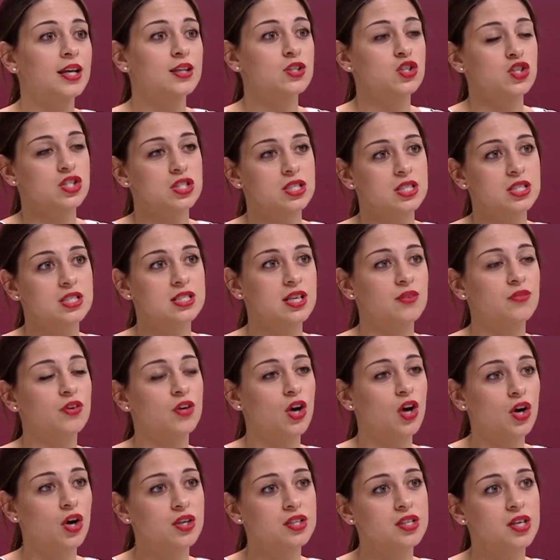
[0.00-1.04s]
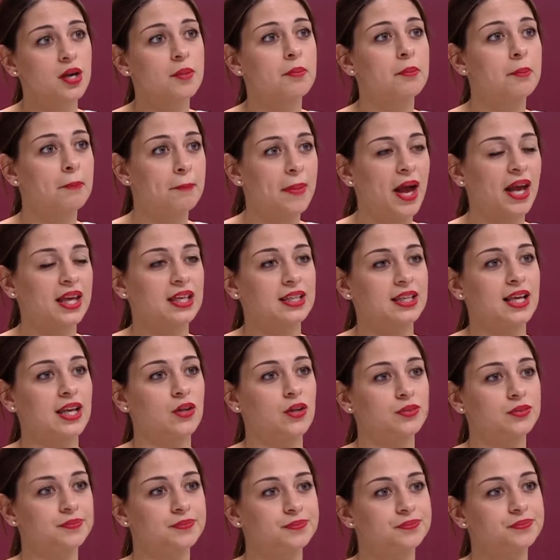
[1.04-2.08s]
Just he's having a hard time backing
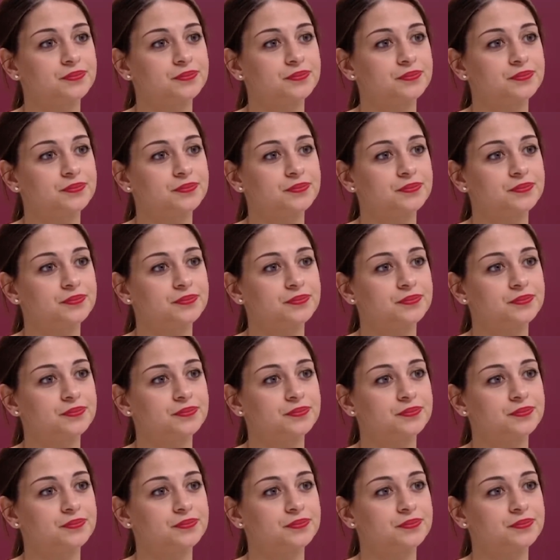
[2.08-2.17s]
down.